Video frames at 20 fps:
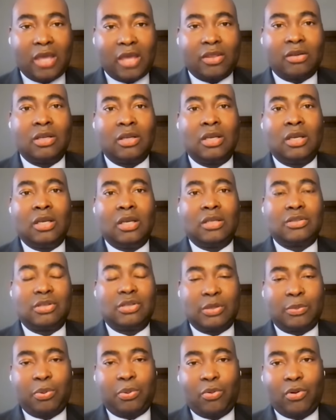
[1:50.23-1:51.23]
to support
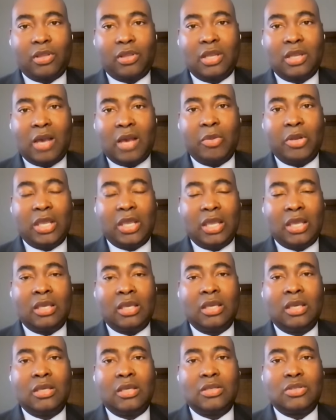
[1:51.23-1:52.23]
the nominee
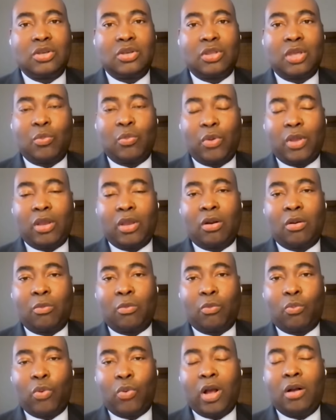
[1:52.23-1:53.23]
so that we are
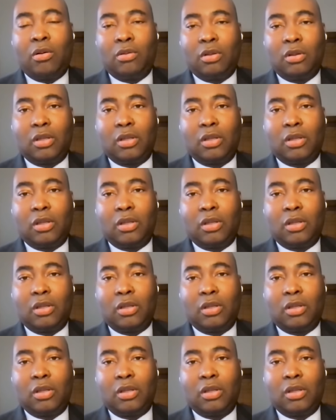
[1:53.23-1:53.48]
well